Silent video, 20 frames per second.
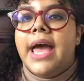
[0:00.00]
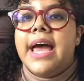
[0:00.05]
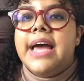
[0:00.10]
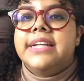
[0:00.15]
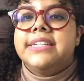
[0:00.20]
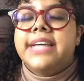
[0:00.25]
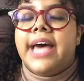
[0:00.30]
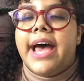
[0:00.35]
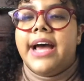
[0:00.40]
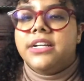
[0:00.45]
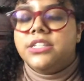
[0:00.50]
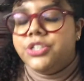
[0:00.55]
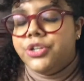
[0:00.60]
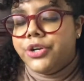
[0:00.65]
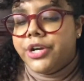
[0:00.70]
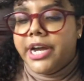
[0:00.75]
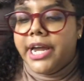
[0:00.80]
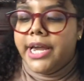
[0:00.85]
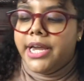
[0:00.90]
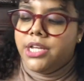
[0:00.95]
And Act
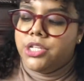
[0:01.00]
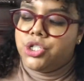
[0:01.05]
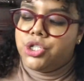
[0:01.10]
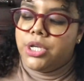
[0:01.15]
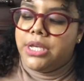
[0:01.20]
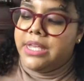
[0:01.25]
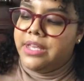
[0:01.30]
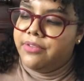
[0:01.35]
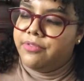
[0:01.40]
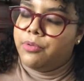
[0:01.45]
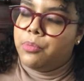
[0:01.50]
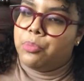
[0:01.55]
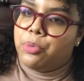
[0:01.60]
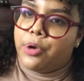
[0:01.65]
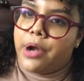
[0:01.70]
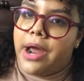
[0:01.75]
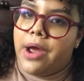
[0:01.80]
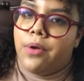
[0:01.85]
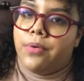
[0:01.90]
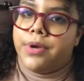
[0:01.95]
Your Age, Eve
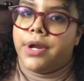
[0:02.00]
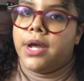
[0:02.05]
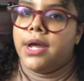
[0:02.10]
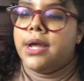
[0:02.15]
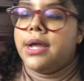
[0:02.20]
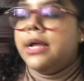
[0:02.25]
Brown.